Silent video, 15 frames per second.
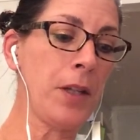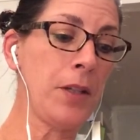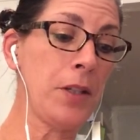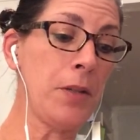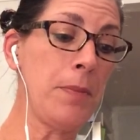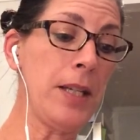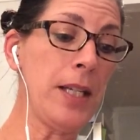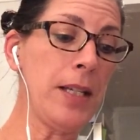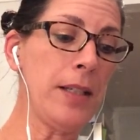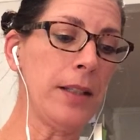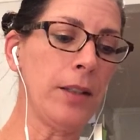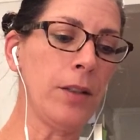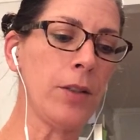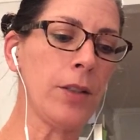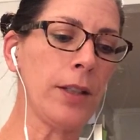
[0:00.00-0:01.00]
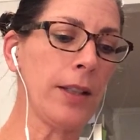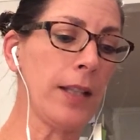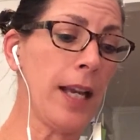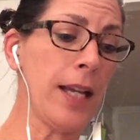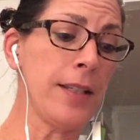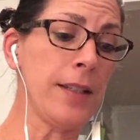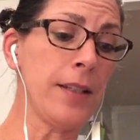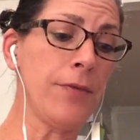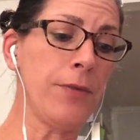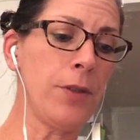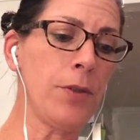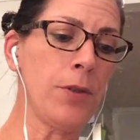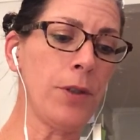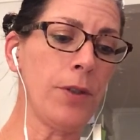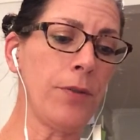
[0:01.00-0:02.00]
To me, it looked as if you
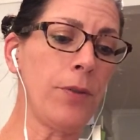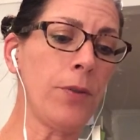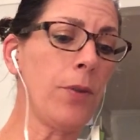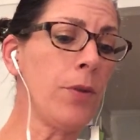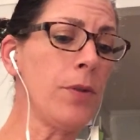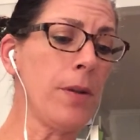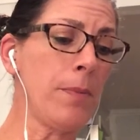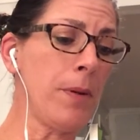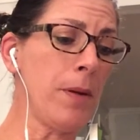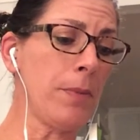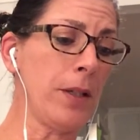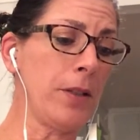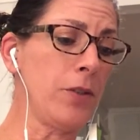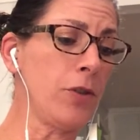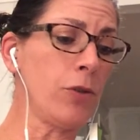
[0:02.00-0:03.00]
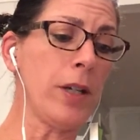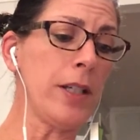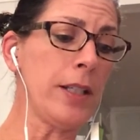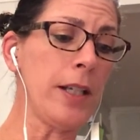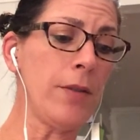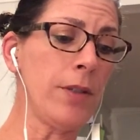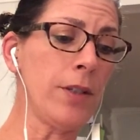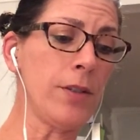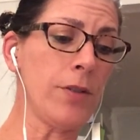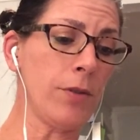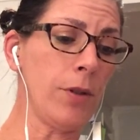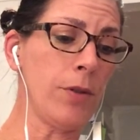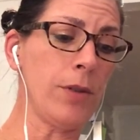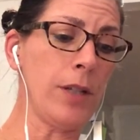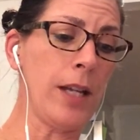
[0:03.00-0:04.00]
could have thrown a pumpkin straight down his throat